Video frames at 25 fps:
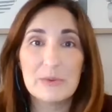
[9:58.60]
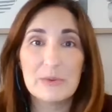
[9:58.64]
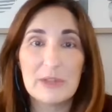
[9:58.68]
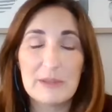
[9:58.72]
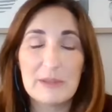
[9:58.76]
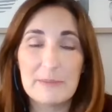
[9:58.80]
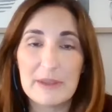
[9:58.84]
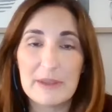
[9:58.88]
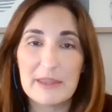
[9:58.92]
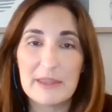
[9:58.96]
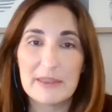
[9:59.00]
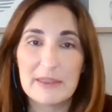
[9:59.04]
it's
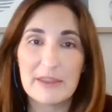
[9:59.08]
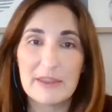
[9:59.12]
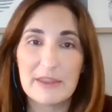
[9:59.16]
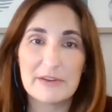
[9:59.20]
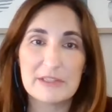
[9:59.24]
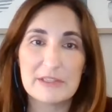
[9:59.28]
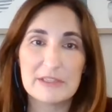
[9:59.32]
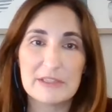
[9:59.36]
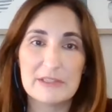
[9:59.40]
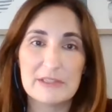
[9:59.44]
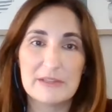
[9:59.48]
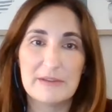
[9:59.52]
really being
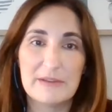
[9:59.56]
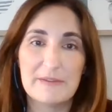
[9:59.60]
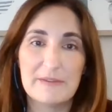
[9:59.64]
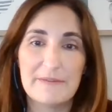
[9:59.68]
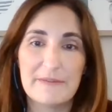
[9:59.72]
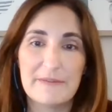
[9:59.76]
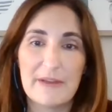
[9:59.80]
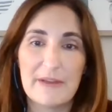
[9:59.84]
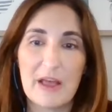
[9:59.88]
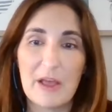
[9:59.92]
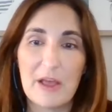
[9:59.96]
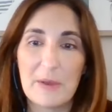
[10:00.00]
there
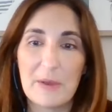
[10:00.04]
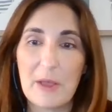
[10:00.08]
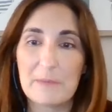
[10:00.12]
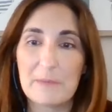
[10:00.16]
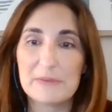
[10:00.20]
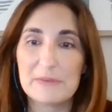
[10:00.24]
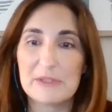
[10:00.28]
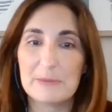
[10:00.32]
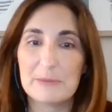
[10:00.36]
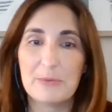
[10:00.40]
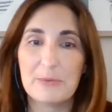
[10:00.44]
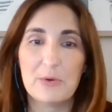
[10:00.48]
to
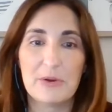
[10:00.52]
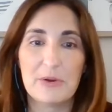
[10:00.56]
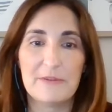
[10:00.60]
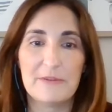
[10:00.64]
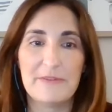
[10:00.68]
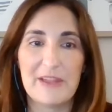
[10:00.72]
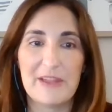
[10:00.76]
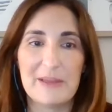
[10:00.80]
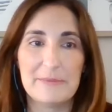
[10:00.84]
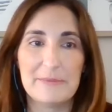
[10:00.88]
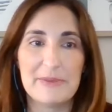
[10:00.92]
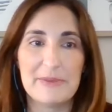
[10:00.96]
help
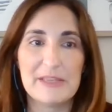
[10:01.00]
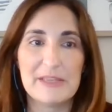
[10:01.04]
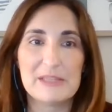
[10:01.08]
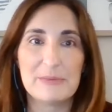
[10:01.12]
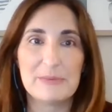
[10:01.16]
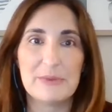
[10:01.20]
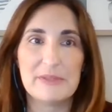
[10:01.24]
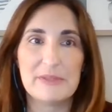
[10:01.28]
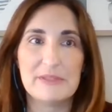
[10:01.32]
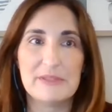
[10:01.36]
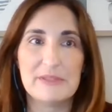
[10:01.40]
support families